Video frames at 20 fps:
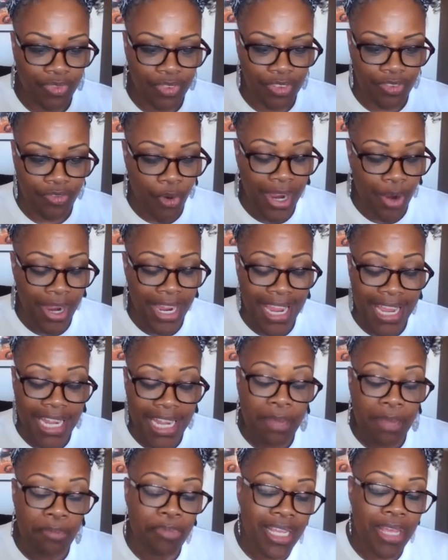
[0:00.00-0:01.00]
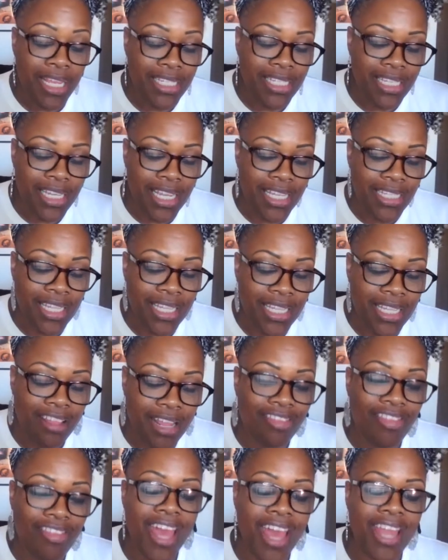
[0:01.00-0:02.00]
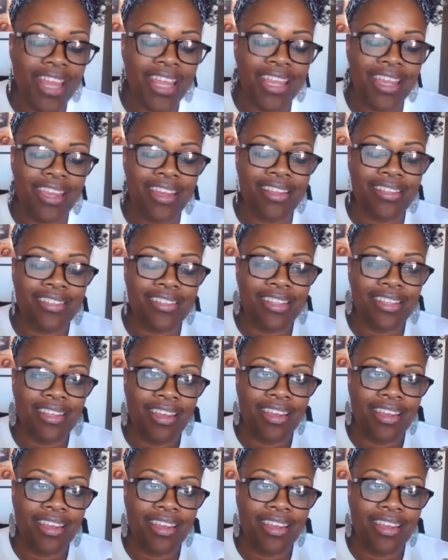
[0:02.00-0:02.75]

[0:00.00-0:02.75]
for any business that is